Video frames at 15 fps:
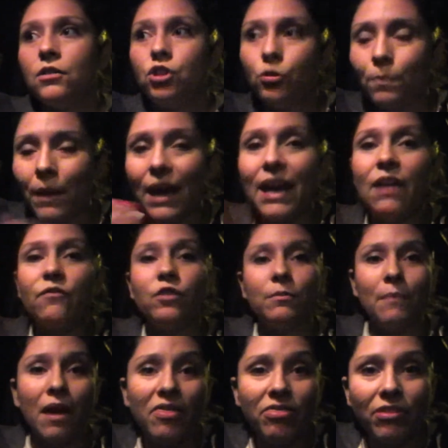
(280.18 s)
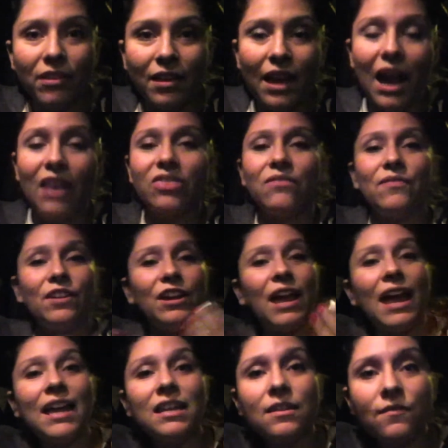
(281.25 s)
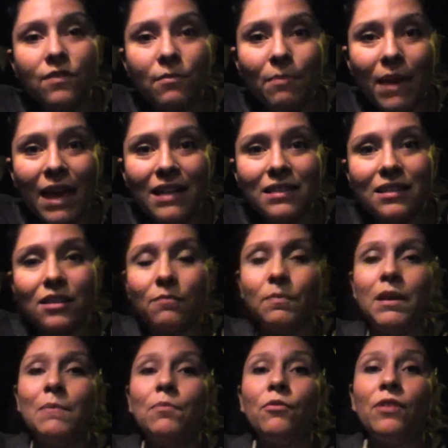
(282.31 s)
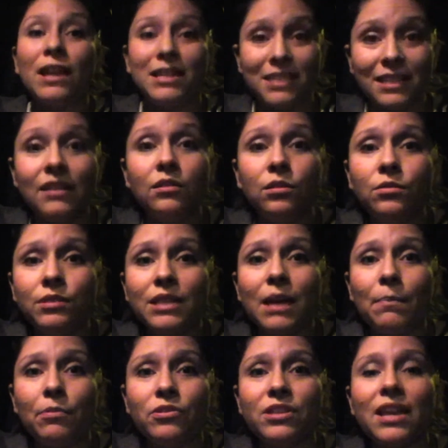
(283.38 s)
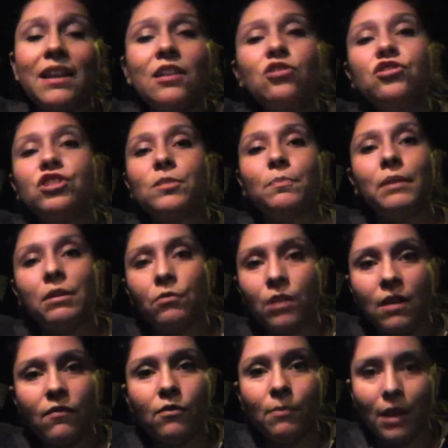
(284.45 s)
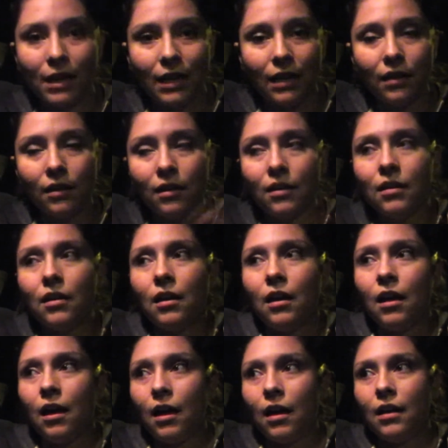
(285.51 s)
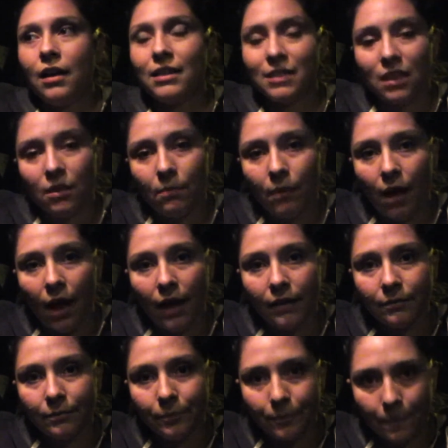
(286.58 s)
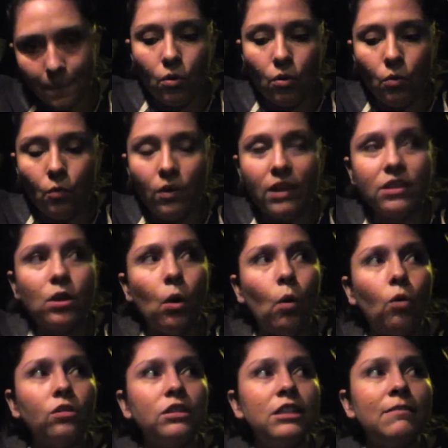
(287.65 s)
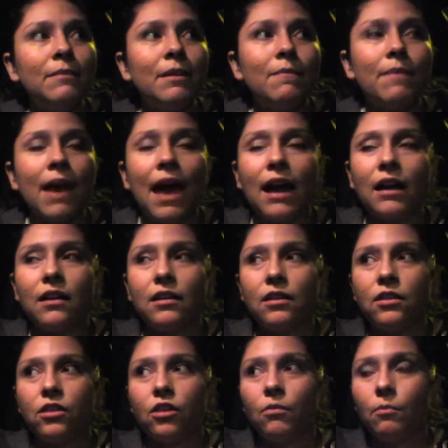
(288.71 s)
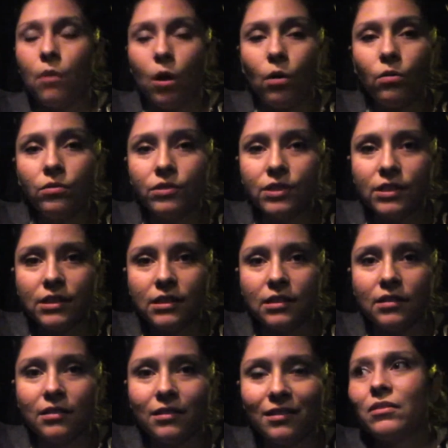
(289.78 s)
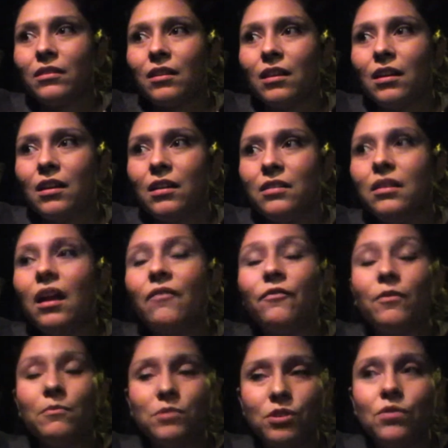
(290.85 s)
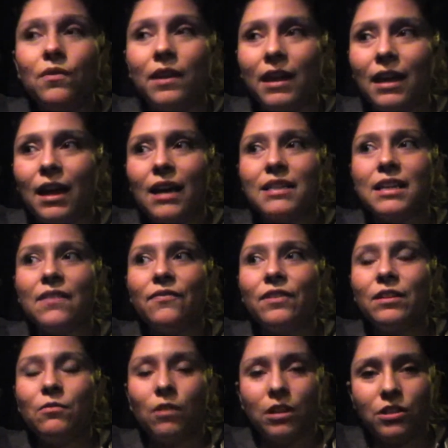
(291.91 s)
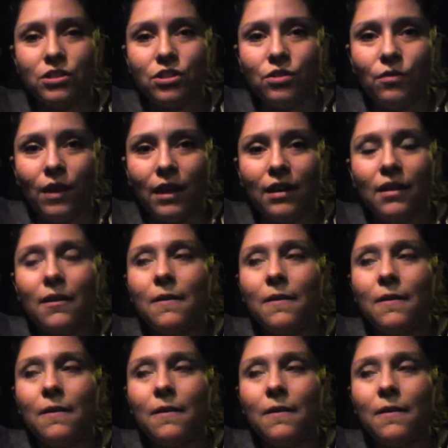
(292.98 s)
You pay every month. At the very end of the bet, the people that did lose that percentage split whatever money is in the pot. What is holding me back the most? Not from doing it, I definitely want to do it.